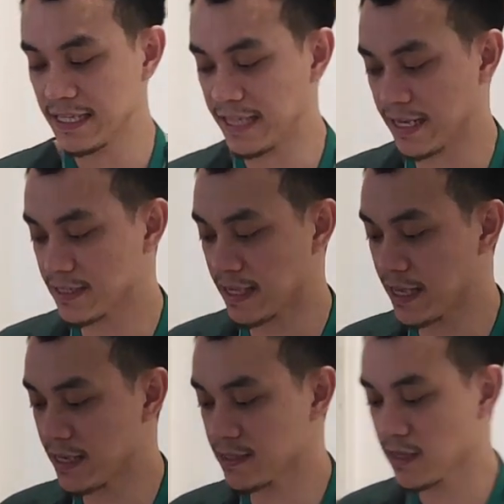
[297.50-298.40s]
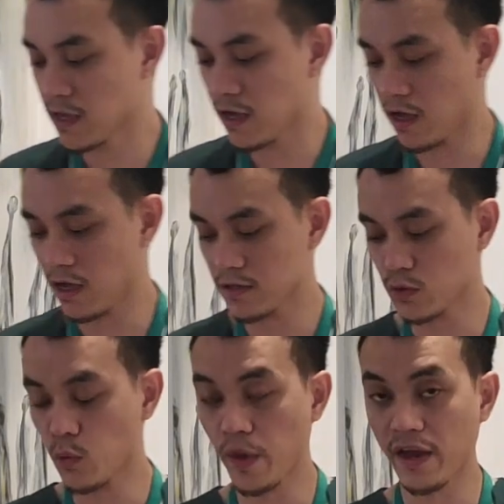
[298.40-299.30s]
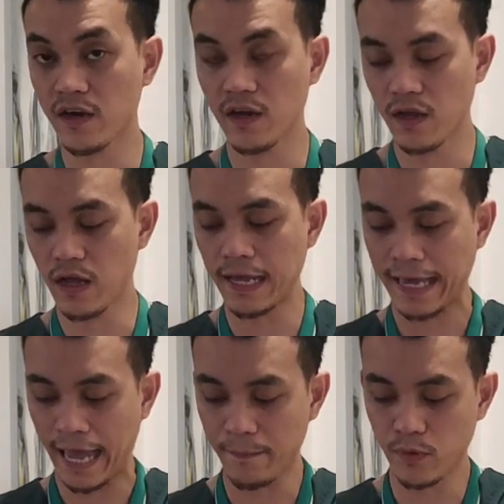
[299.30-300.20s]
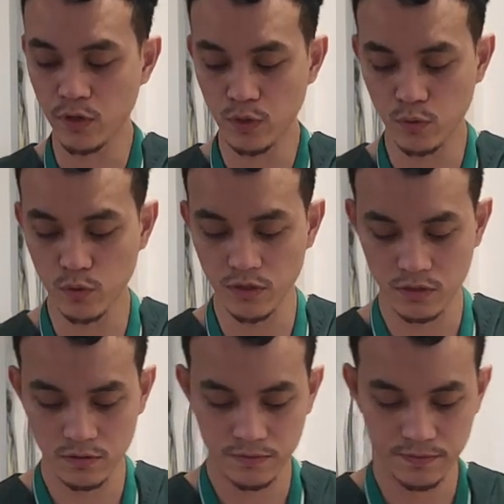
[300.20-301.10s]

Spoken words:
Next is to wear a cap or hood.